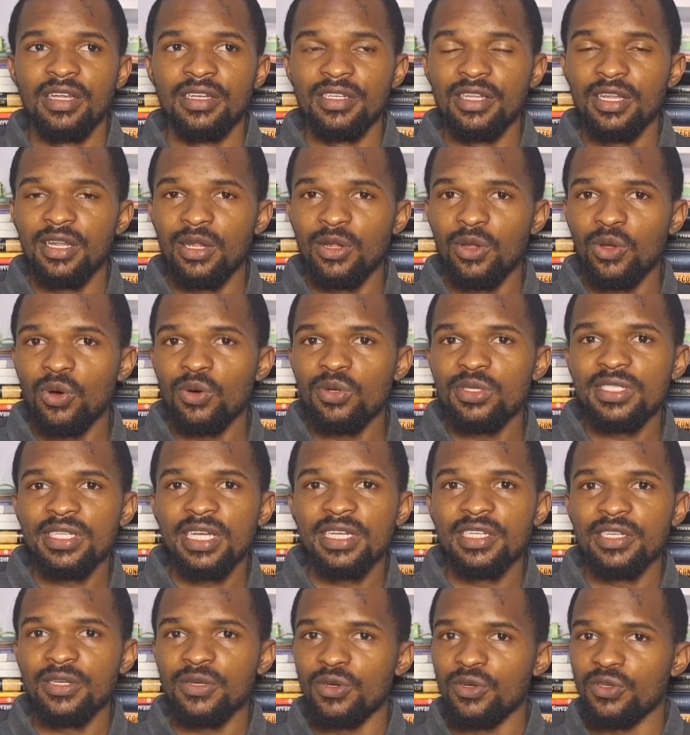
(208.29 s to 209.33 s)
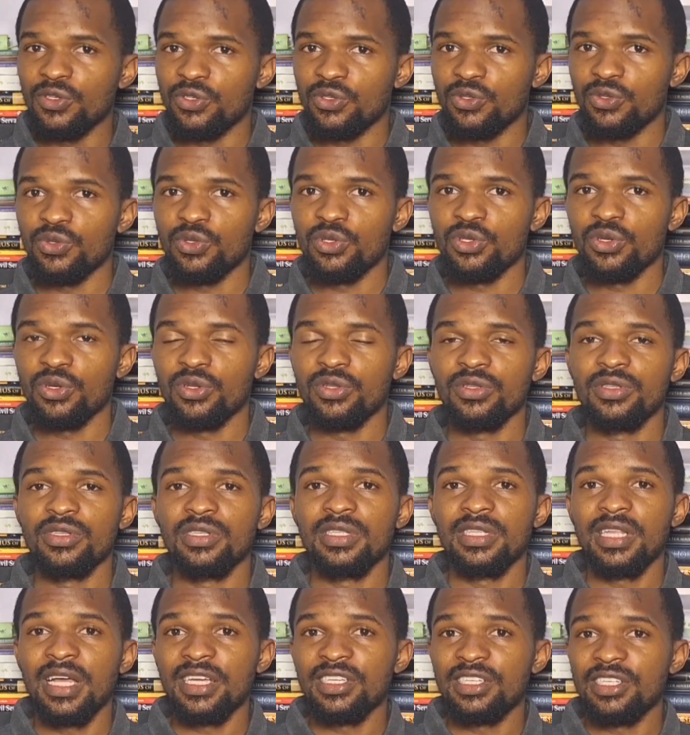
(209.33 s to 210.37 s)
the laws and the
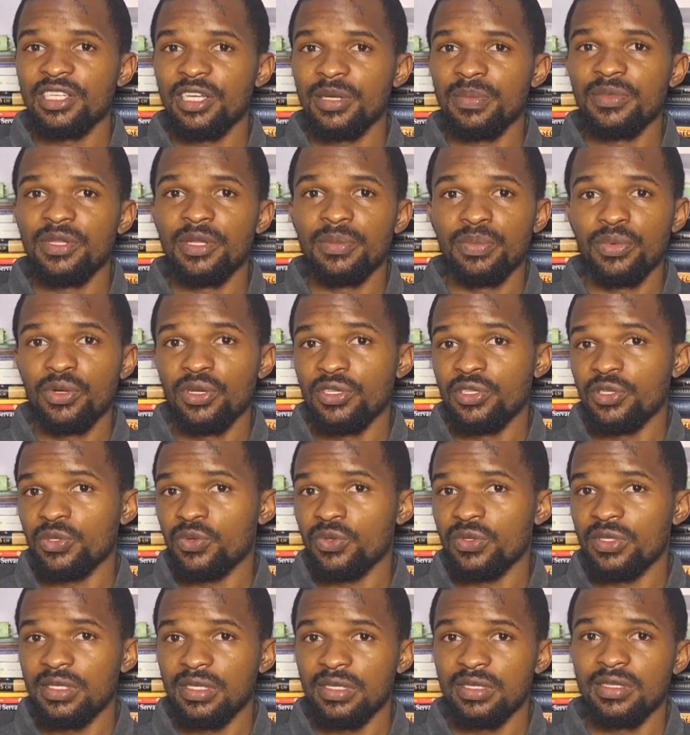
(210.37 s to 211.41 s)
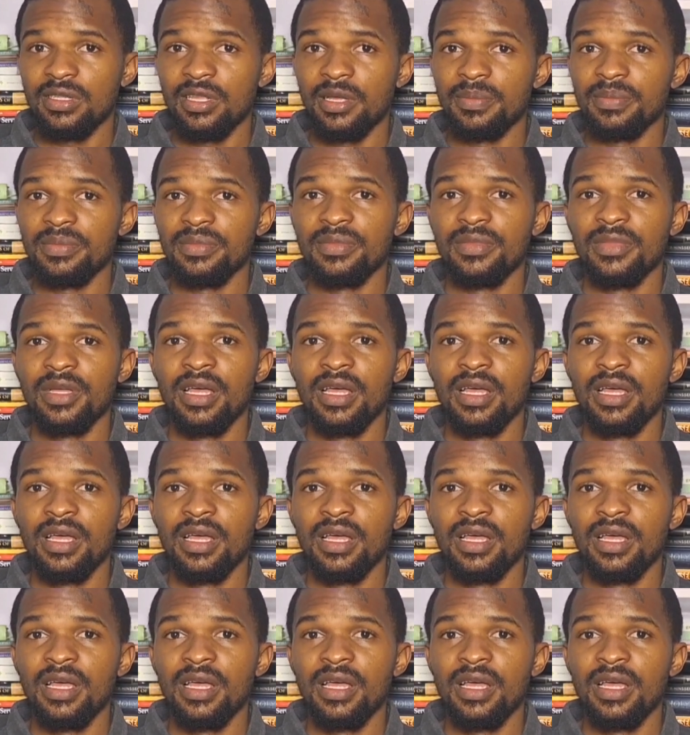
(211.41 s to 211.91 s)
constitutions that shape the political system.